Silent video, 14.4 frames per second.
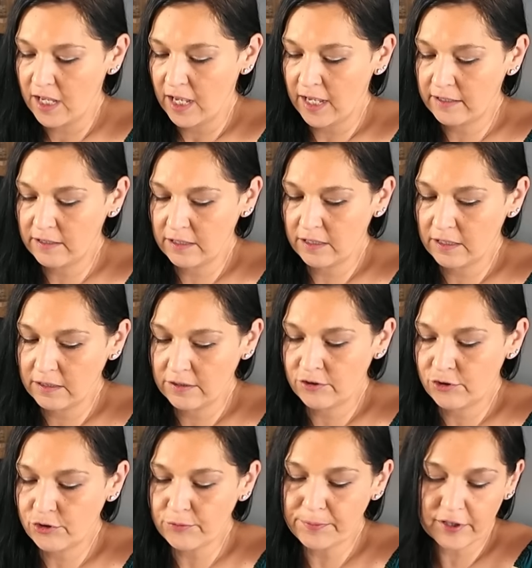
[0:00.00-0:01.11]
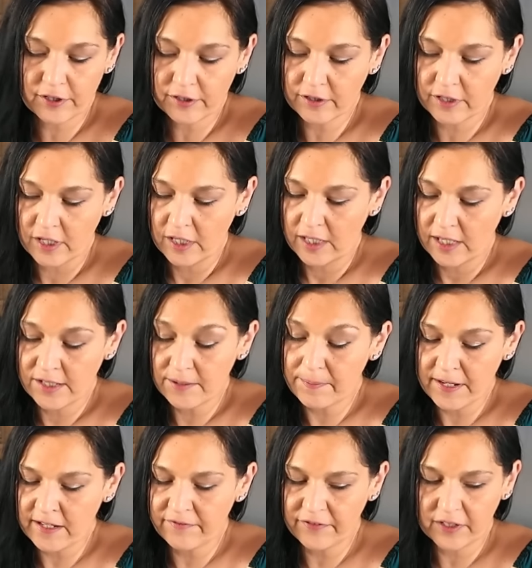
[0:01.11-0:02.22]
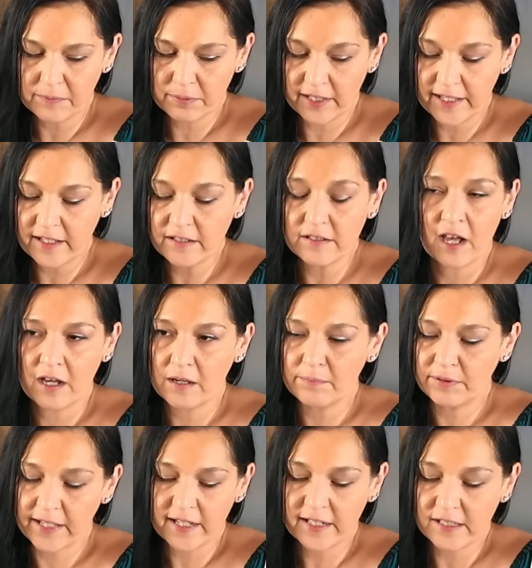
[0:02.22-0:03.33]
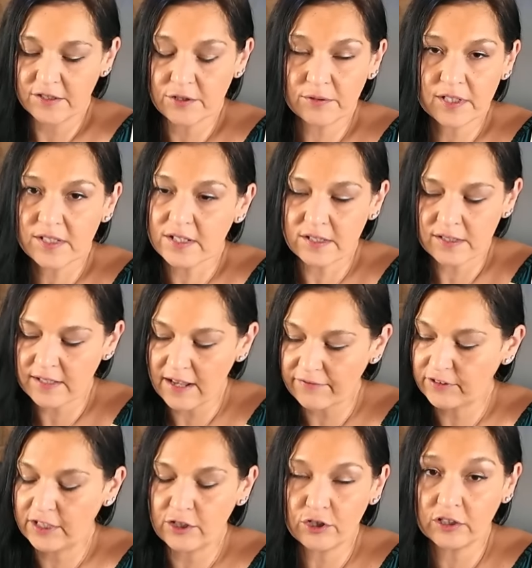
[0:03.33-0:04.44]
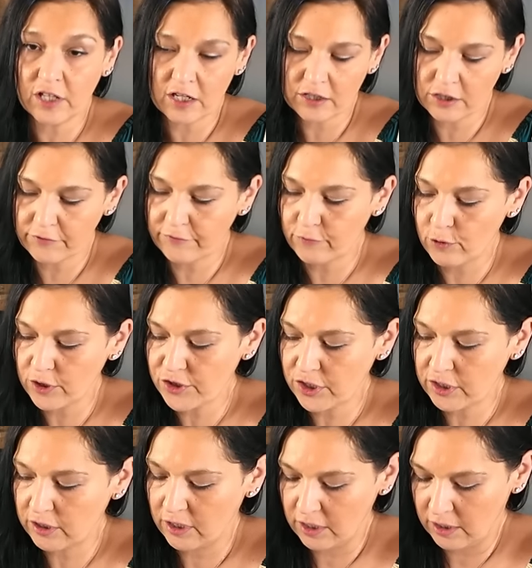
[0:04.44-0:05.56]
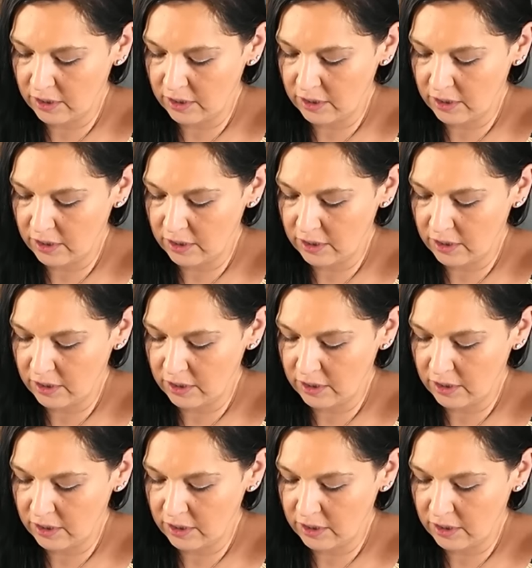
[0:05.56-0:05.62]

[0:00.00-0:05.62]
And Jupiter is a benefic planet. So this is definitely good luck, good fortune.